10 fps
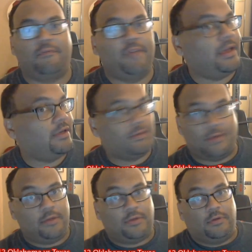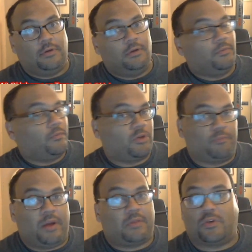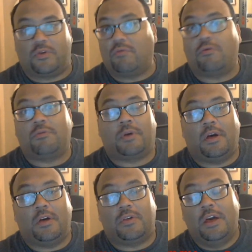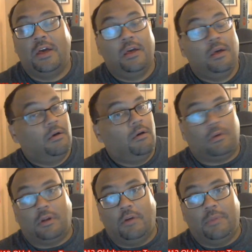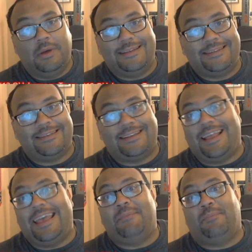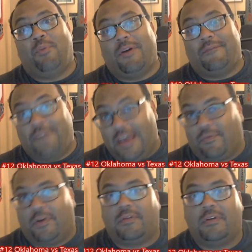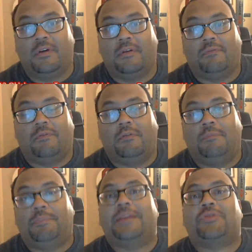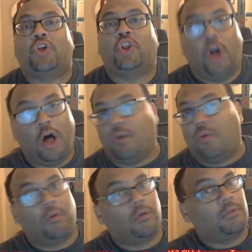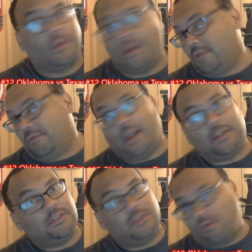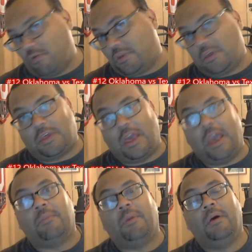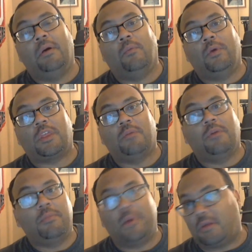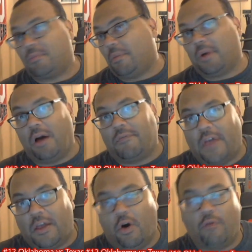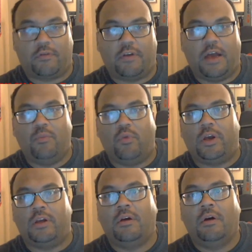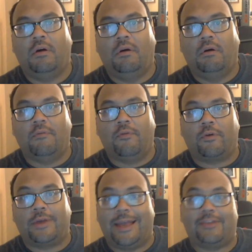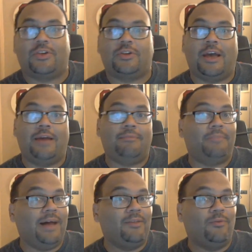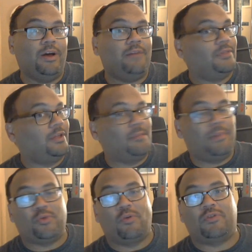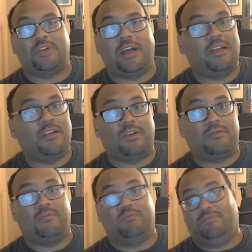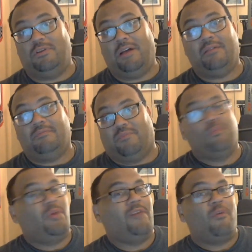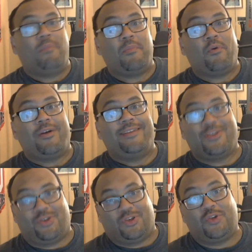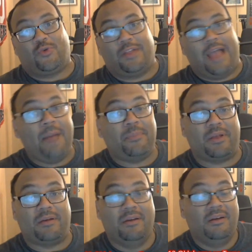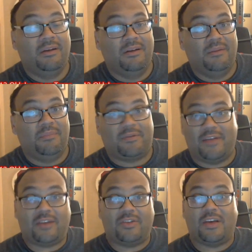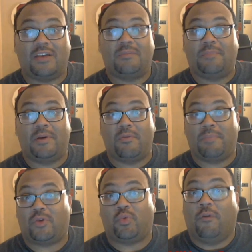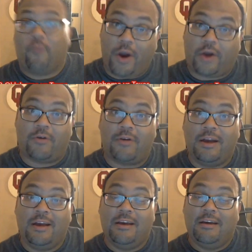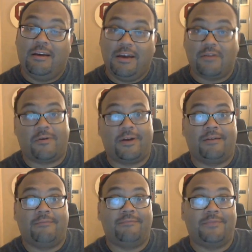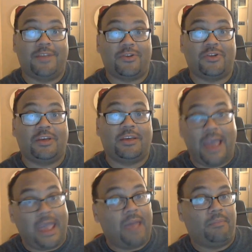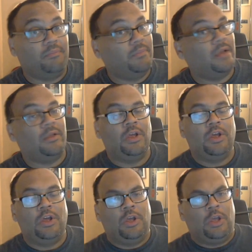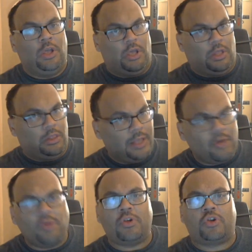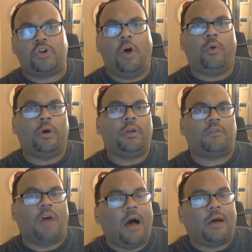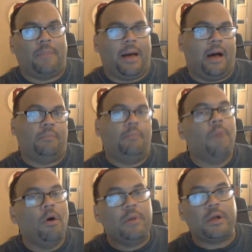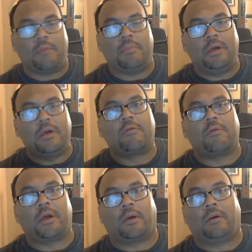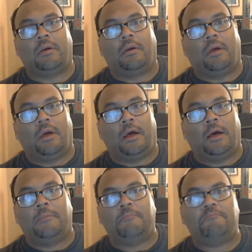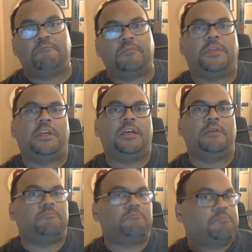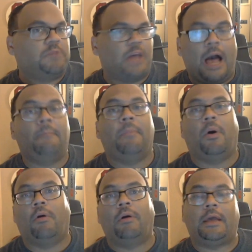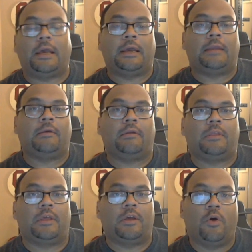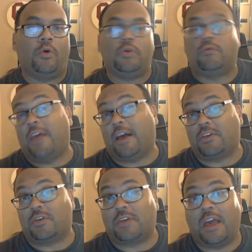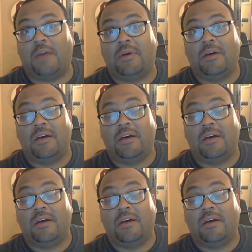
In Vegas, they still respect the Sooners because Oklahoma is an 8-point favorite to beat the Longhorns. But again, Texas enters this game with the momentum coming off that overtime win over Kansas State. And by the way, if you look at the Big 12 standings, it, you know, I don't ever remember in this century it happening, but Texas the better Big 12 record entering this game. But later in the show, we're going to talk about momentum entering the Cotton Bowl and the OU-Texas game.